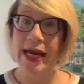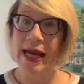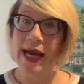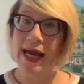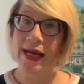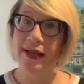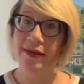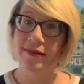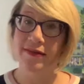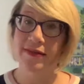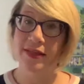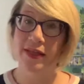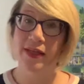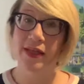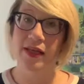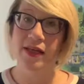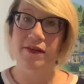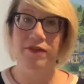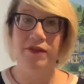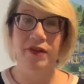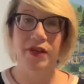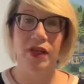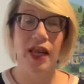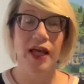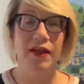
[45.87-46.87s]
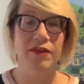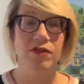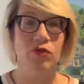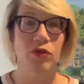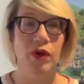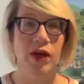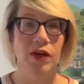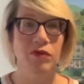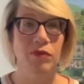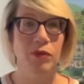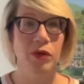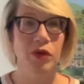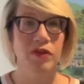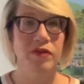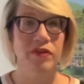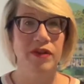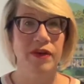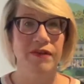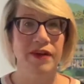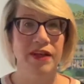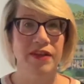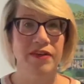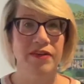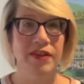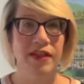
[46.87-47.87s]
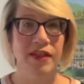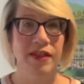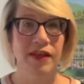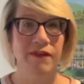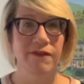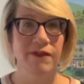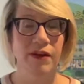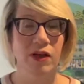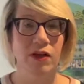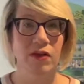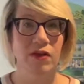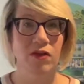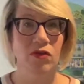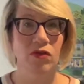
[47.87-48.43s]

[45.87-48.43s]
and certainly for the last 12 months I've had significant